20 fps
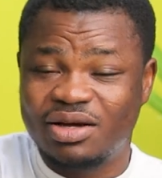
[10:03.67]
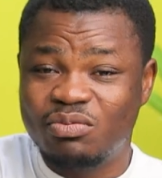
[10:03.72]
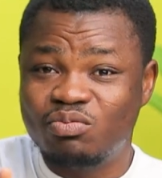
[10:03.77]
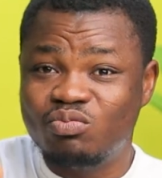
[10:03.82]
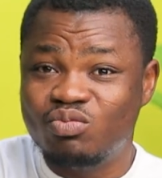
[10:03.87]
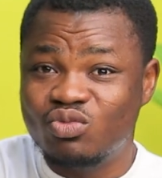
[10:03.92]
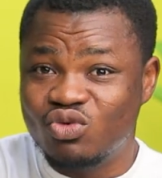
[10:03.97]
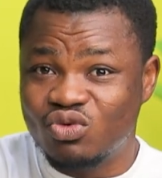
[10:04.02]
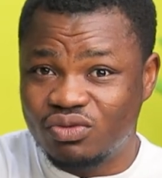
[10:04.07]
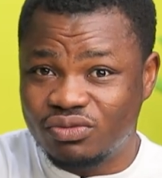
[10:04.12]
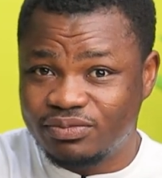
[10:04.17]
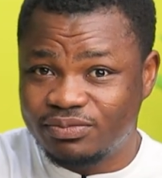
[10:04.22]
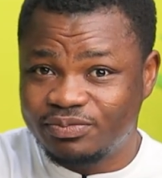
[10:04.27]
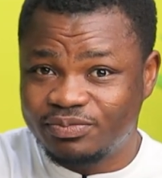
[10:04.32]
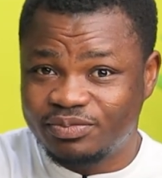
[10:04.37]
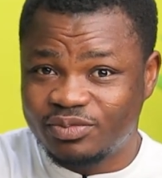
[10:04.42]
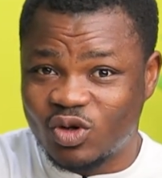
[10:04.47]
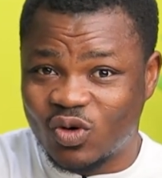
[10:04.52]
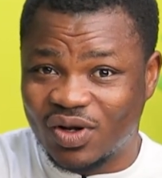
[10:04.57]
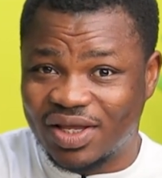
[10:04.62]
the
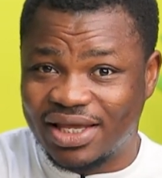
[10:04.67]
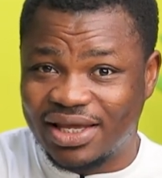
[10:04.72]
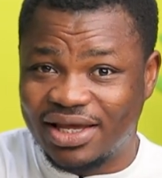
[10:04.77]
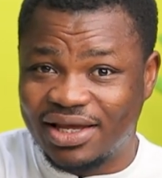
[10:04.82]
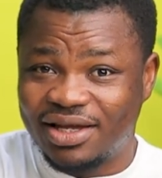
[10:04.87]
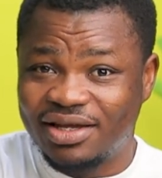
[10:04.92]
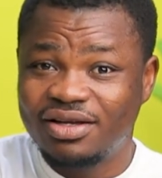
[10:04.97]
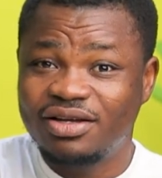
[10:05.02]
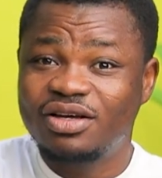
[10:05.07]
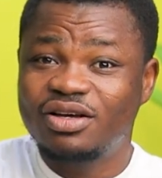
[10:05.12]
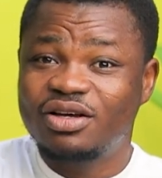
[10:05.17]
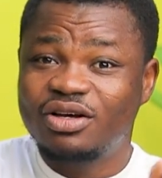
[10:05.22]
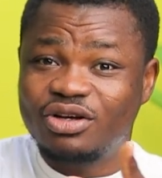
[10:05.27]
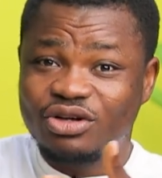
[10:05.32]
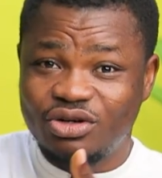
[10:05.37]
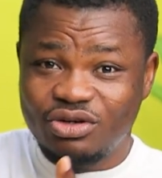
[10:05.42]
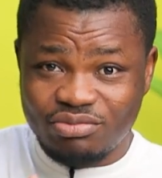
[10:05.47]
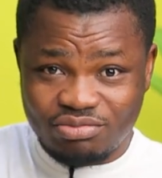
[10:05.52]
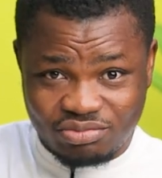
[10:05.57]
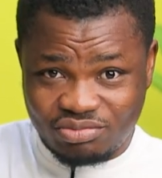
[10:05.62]
okay,
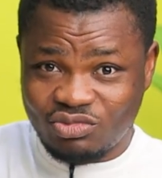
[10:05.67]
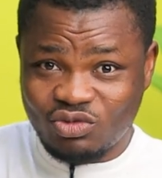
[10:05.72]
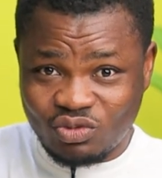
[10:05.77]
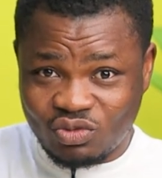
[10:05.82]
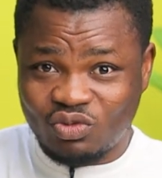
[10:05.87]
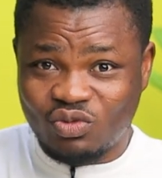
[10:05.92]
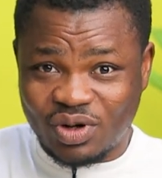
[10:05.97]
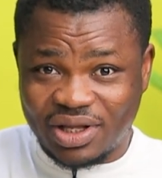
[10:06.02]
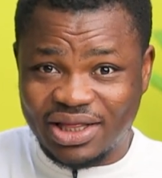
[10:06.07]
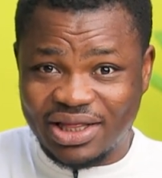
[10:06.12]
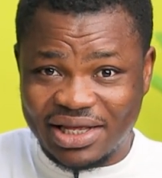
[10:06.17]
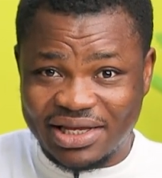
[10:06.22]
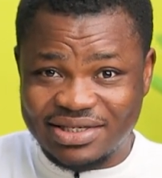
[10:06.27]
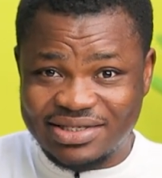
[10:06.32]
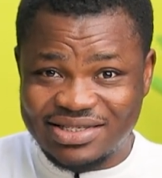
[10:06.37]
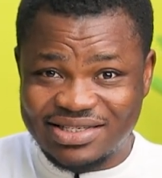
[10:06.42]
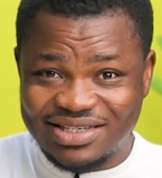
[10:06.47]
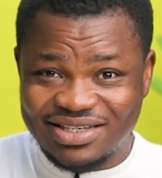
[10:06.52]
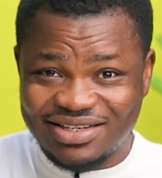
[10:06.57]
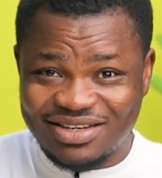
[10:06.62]
with
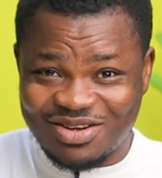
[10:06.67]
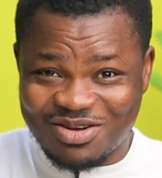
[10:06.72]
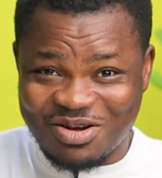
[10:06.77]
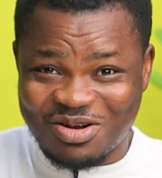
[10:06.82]
this.